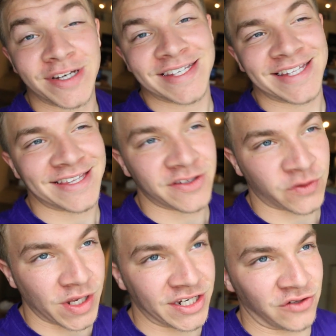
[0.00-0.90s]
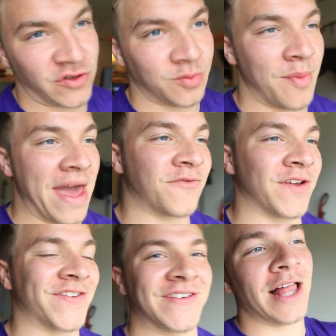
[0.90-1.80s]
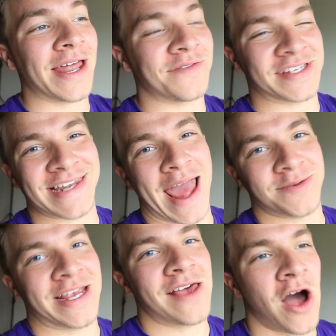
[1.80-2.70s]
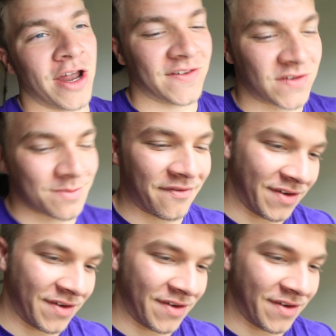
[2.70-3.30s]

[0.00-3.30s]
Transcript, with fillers: Recently, the Swedish YouTuber Manfred sent a lot of his Snapchat audience to my